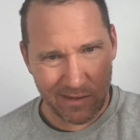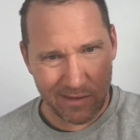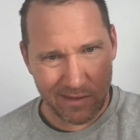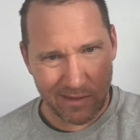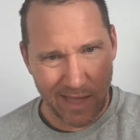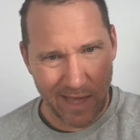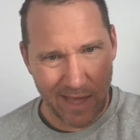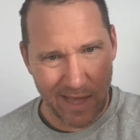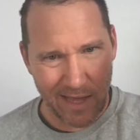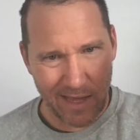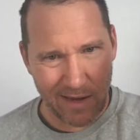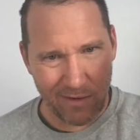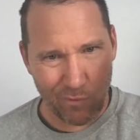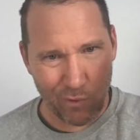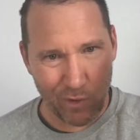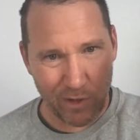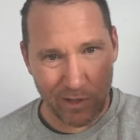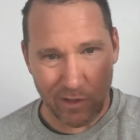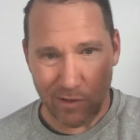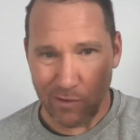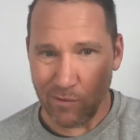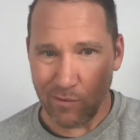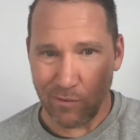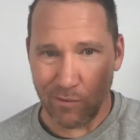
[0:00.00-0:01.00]
then
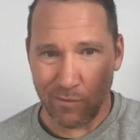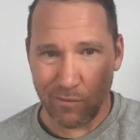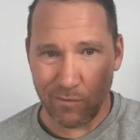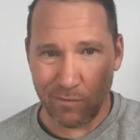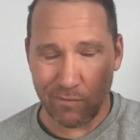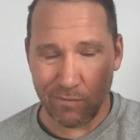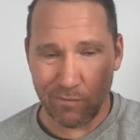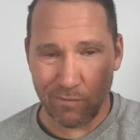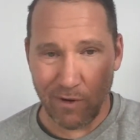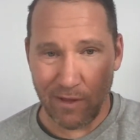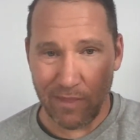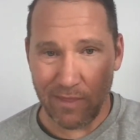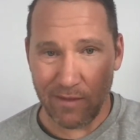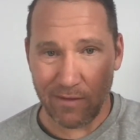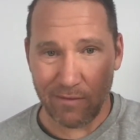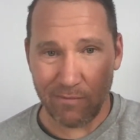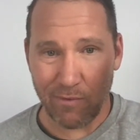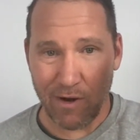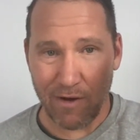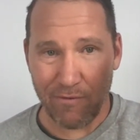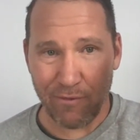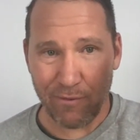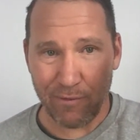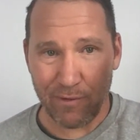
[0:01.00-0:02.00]
when the
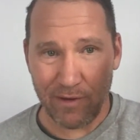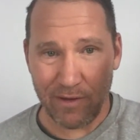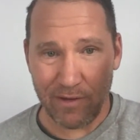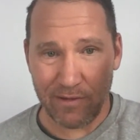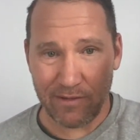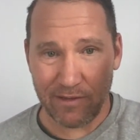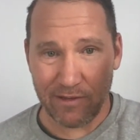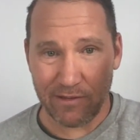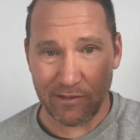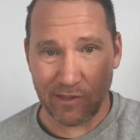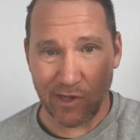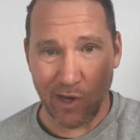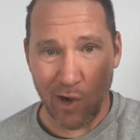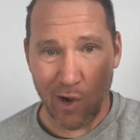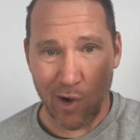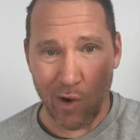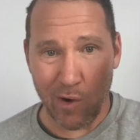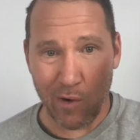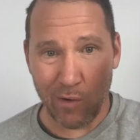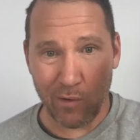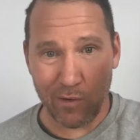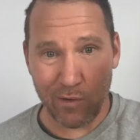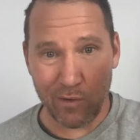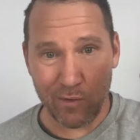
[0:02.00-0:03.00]
referee says
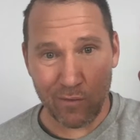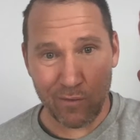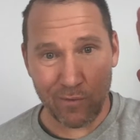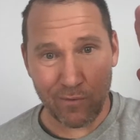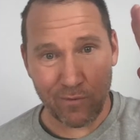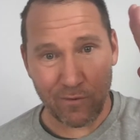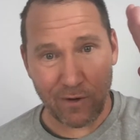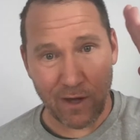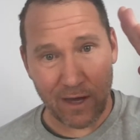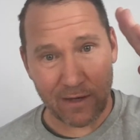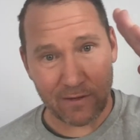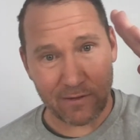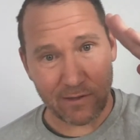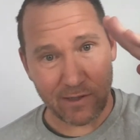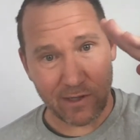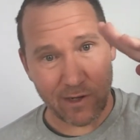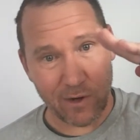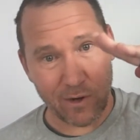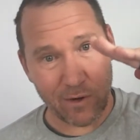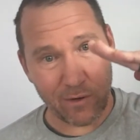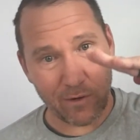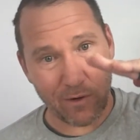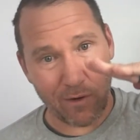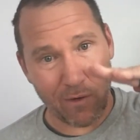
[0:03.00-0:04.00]
go, you've got to
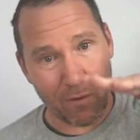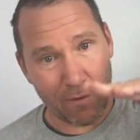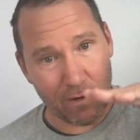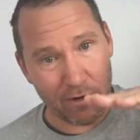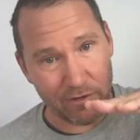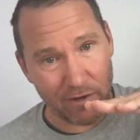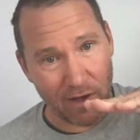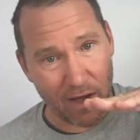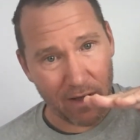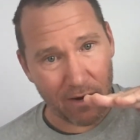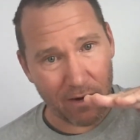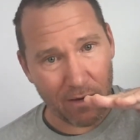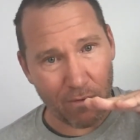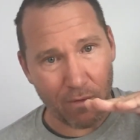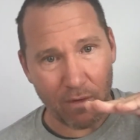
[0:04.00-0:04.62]
go to horizontal.